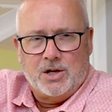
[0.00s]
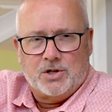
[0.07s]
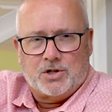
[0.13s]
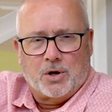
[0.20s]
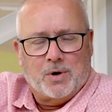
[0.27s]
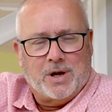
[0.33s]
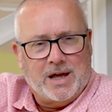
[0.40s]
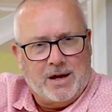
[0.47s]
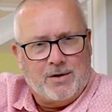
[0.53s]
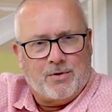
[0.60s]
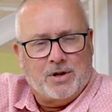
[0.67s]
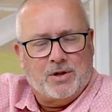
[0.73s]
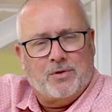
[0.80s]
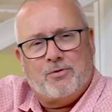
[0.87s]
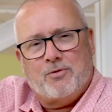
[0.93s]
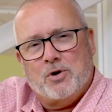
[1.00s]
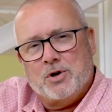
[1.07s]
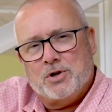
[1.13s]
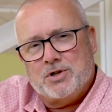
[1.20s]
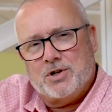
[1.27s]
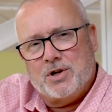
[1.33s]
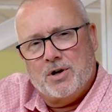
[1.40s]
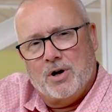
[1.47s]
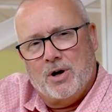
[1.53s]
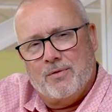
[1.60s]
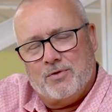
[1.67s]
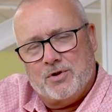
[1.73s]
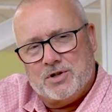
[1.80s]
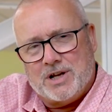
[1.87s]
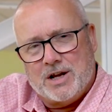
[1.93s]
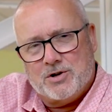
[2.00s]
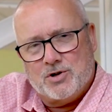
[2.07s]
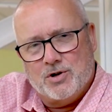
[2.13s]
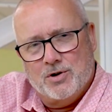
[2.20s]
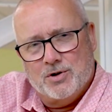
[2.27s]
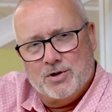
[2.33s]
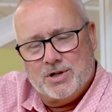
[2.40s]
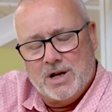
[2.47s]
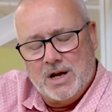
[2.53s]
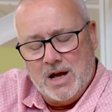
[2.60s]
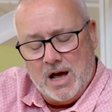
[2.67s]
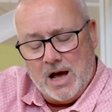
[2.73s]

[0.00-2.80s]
So here in the first of the sessions,